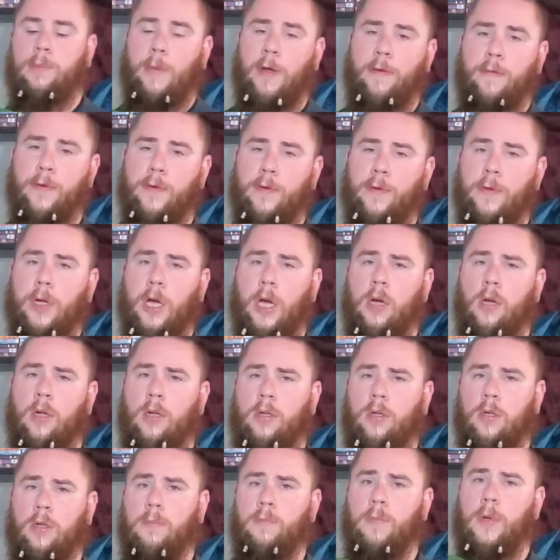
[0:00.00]
my food,
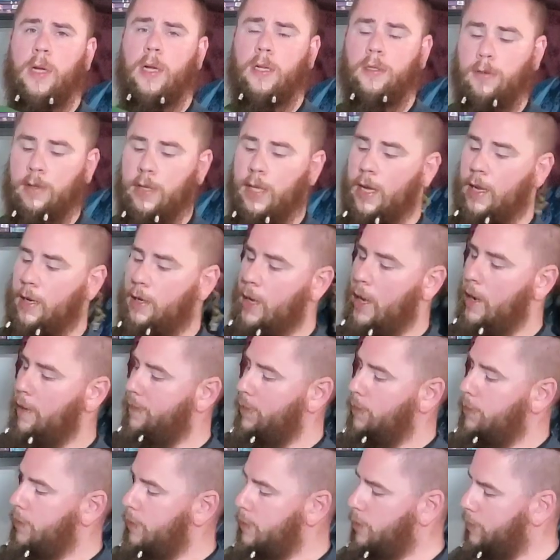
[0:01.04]
but I'll do that
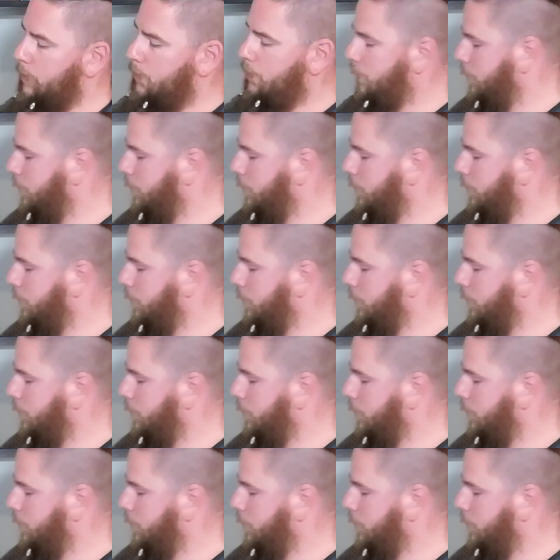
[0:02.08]
afterwards.